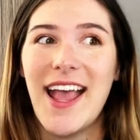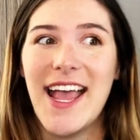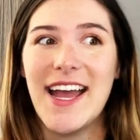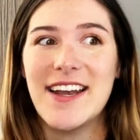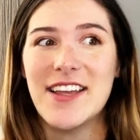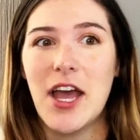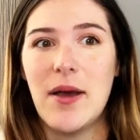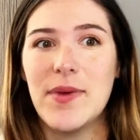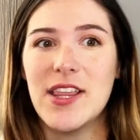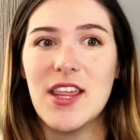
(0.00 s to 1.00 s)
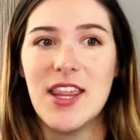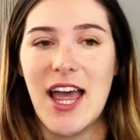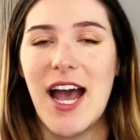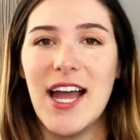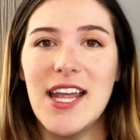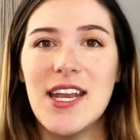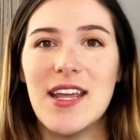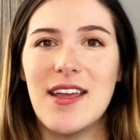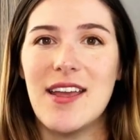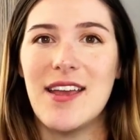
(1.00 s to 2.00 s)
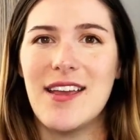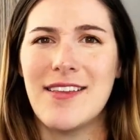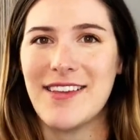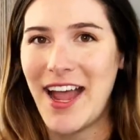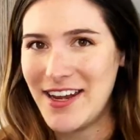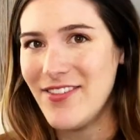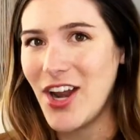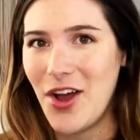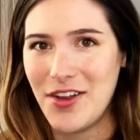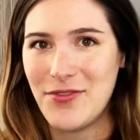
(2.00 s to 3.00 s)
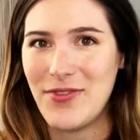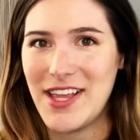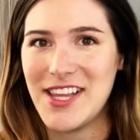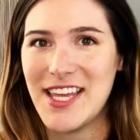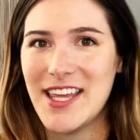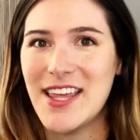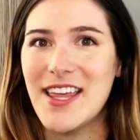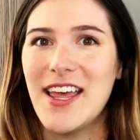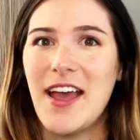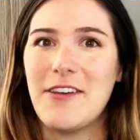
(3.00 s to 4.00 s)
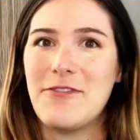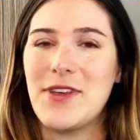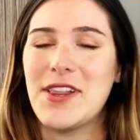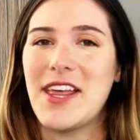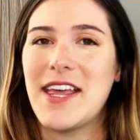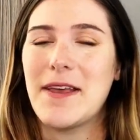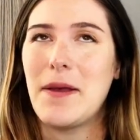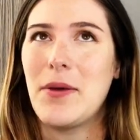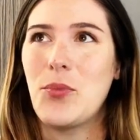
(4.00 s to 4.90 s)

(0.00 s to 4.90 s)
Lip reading: And coming to that is kind of an odd feeling. I feel like I'm